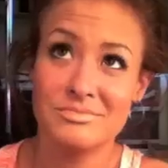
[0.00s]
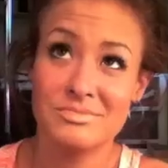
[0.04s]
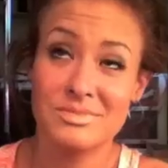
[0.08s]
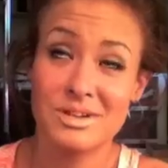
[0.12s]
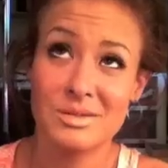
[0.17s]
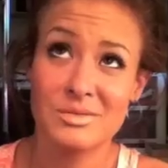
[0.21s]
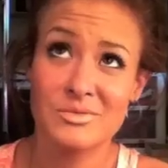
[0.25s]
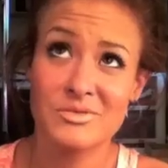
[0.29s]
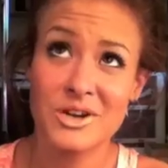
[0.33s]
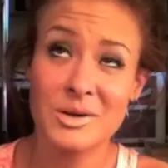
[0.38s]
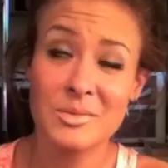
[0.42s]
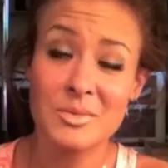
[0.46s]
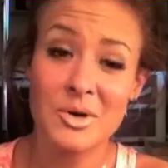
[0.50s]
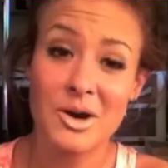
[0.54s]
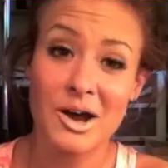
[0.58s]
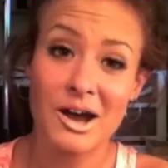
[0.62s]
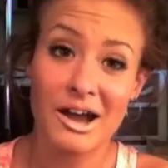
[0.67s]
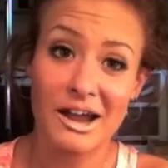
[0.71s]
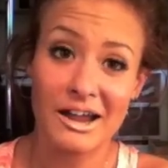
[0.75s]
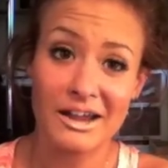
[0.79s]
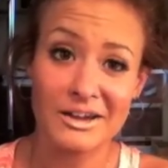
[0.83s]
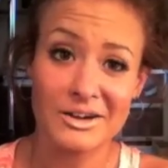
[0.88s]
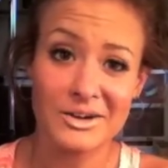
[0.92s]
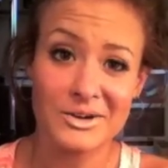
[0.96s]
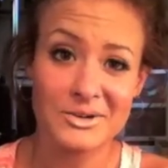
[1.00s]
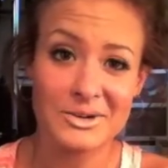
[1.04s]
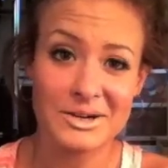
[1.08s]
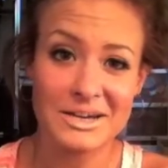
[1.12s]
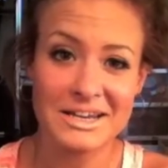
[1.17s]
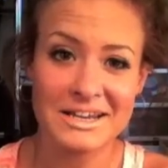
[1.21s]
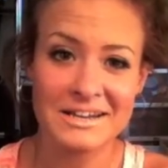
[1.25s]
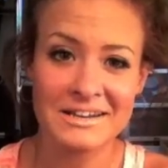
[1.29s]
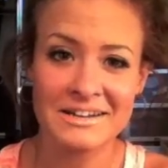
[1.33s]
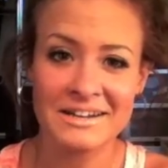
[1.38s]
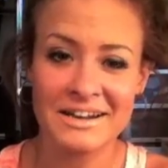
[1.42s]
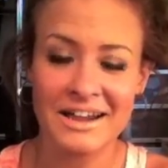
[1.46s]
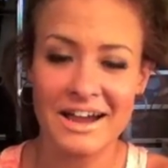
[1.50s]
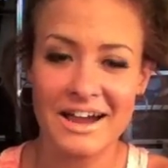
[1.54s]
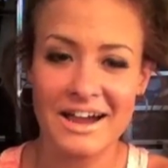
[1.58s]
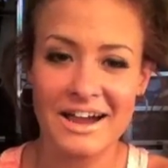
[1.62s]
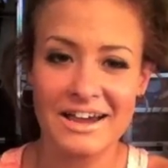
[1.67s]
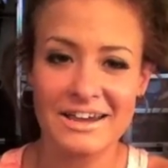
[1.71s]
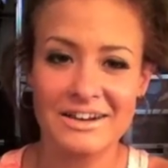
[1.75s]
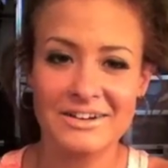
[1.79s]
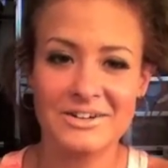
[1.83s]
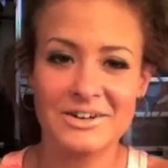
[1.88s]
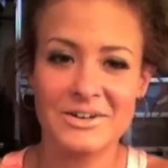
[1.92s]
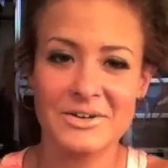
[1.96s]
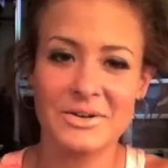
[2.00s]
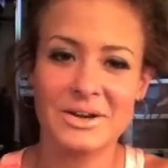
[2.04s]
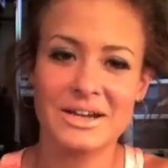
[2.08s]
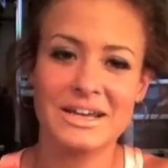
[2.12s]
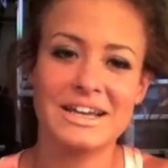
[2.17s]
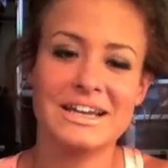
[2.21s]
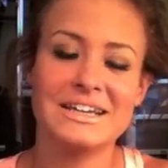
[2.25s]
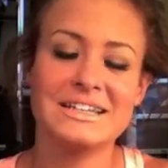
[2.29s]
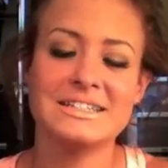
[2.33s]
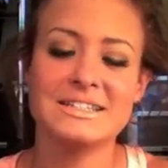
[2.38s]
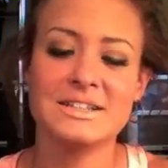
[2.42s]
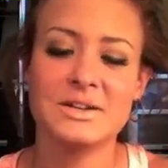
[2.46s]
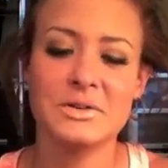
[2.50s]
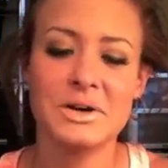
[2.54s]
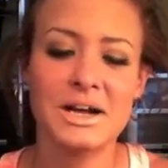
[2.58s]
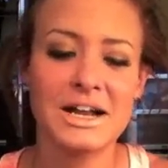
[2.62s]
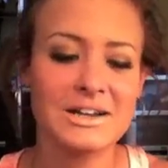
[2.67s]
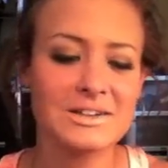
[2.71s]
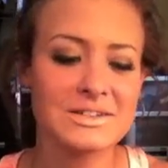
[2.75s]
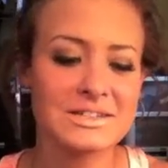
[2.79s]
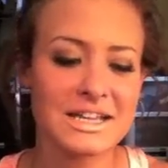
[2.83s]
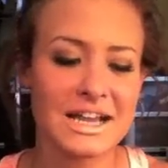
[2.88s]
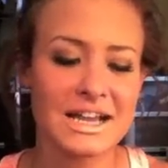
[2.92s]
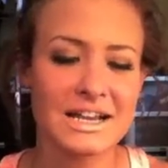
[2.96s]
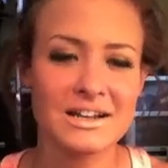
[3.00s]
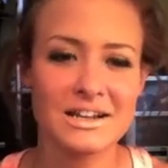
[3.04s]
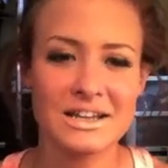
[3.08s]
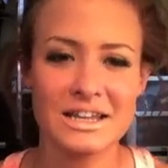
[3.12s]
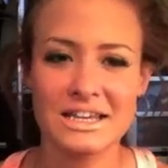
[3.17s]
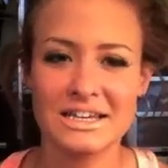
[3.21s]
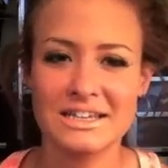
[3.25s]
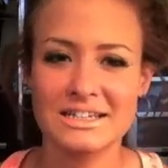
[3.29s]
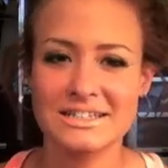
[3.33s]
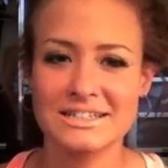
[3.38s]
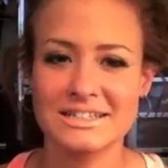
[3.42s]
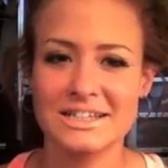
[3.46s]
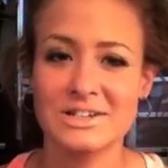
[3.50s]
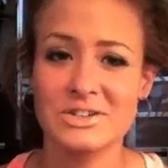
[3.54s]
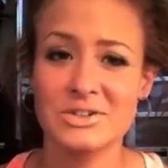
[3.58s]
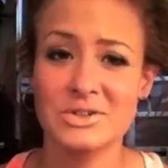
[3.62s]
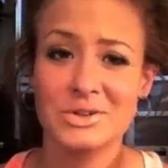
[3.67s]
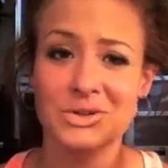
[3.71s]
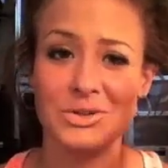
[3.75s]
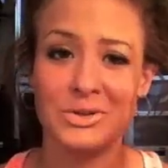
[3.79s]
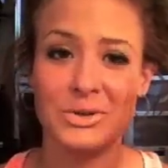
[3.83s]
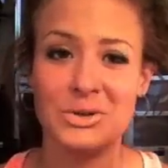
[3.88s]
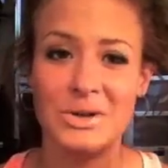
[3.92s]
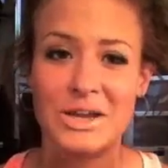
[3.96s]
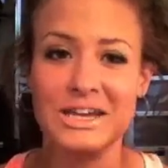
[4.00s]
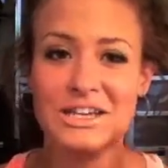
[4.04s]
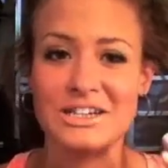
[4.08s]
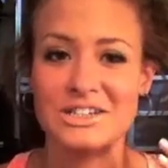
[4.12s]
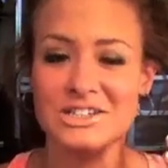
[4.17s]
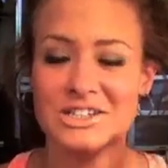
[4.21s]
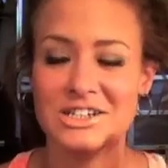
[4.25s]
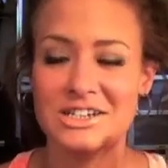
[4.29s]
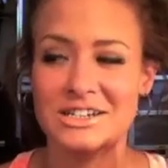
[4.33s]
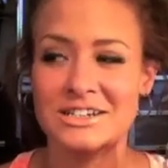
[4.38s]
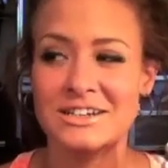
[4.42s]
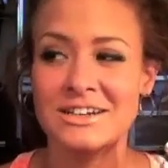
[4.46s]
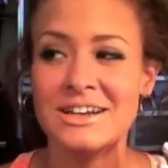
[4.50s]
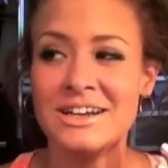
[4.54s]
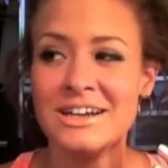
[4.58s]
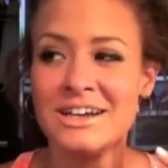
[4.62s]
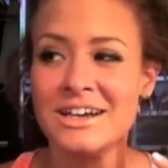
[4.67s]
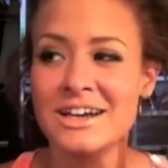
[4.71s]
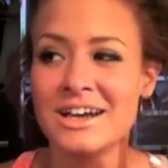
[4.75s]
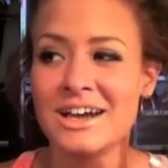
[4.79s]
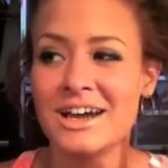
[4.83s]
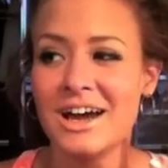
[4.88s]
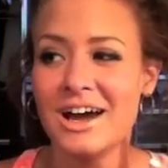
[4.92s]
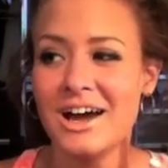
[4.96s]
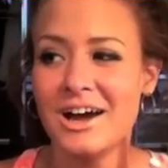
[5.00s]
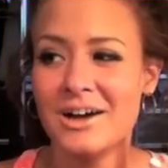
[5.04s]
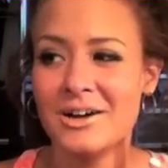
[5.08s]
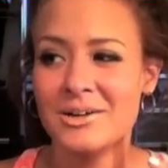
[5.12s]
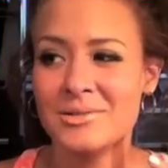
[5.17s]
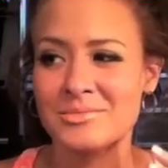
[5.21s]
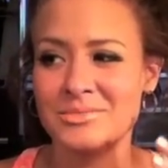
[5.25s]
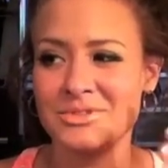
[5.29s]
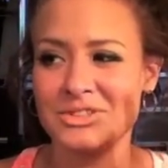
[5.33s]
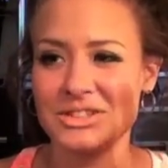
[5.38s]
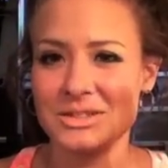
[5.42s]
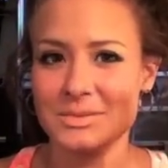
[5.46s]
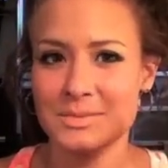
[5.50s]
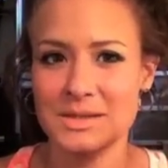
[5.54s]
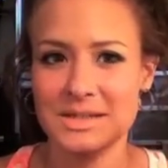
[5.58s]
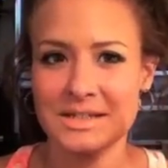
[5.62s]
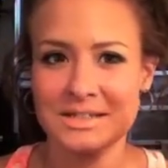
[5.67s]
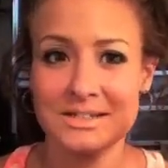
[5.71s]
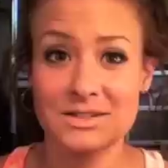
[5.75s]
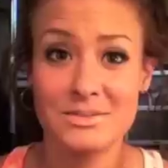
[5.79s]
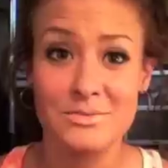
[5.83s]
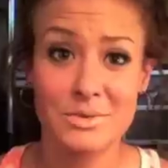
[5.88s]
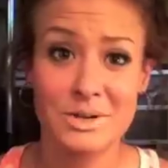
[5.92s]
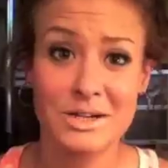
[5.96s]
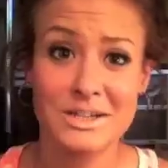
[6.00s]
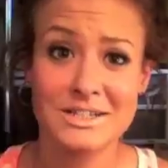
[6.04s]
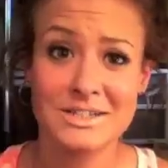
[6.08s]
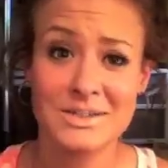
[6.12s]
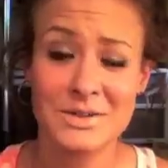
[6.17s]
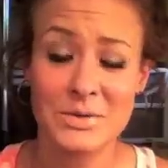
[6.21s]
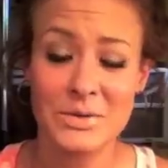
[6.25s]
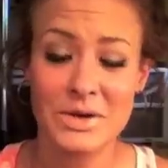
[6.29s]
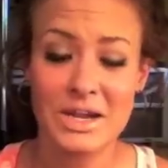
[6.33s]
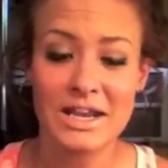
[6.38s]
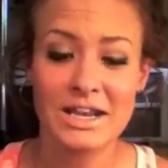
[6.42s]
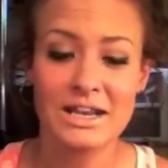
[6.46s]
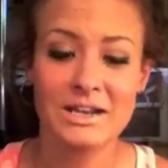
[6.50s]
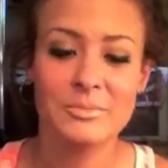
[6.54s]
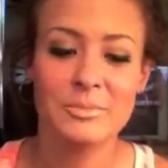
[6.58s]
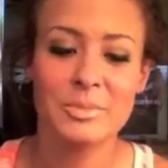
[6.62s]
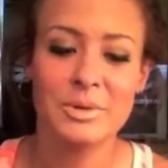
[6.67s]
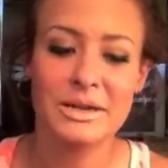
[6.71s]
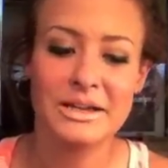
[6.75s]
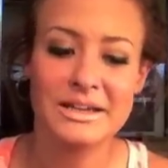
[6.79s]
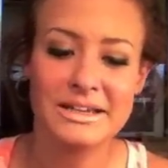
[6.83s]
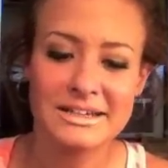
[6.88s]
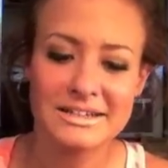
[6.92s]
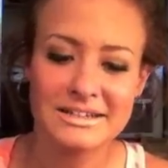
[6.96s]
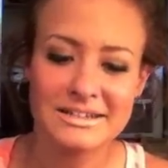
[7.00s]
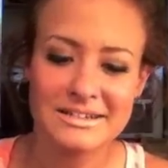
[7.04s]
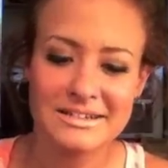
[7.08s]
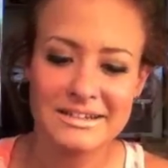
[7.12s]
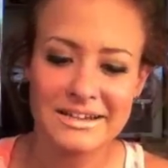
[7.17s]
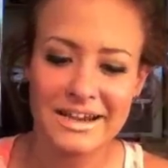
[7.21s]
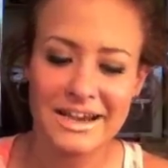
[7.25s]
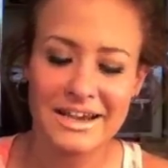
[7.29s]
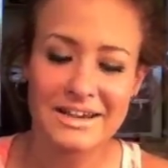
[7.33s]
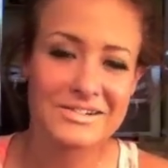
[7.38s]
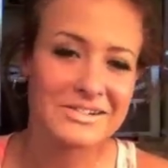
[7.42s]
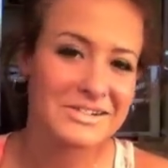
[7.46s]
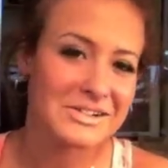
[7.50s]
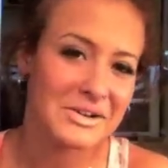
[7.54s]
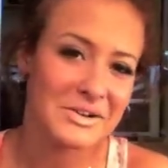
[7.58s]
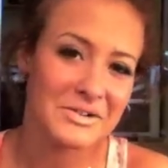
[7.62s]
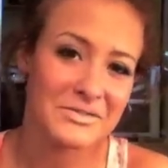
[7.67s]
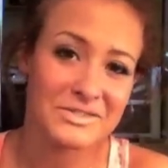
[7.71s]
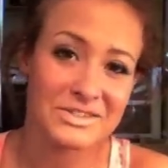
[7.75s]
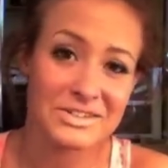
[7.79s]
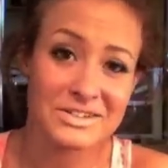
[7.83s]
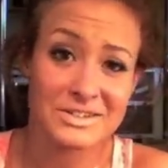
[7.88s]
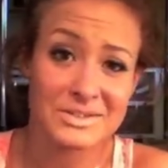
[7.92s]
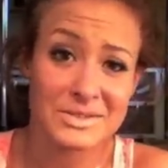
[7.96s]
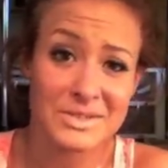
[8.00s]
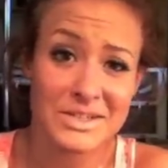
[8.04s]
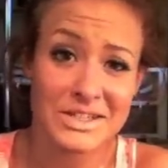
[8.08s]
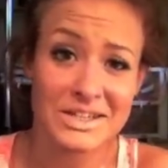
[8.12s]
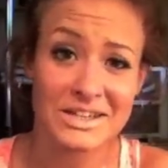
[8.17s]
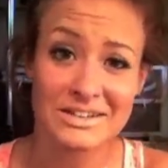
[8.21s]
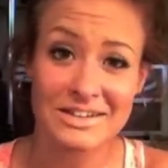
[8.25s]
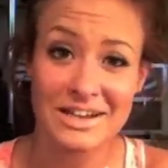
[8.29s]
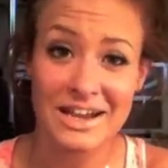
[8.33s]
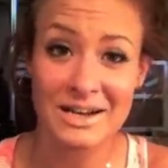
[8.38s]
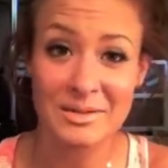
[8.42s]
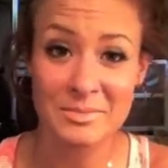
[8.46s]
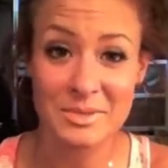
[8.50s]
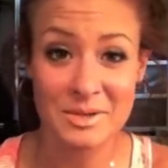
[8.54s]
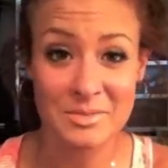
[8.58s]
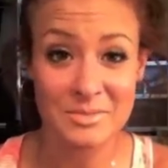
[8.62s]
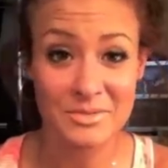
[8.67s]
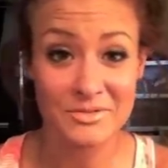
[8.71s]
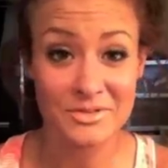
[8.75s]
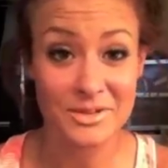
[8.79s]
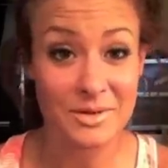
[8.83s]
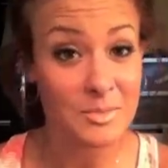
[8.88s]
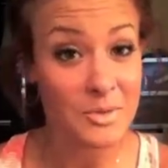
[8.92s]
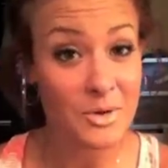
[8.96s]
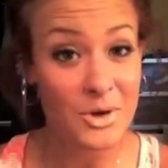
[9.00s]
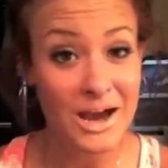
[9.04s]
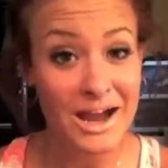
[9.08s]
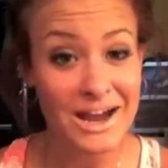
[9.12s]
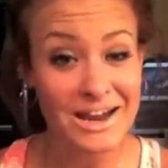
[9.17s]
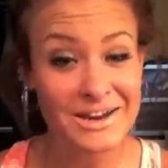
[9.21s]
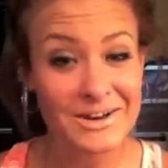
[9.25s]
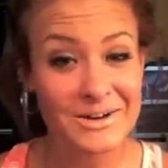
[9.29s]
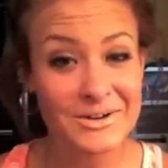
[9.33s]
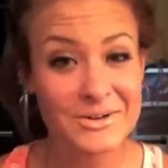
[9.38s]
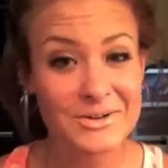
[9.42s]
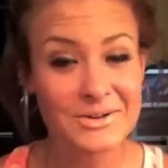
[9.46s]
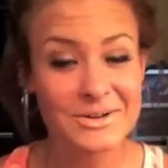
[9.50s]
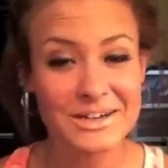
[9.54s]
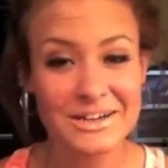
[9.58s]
I'm from Ohio, and I don't know, I guess Ohio's kind of a central location just because of where it's located, but I don't know if there's really a lot of people from Ohio.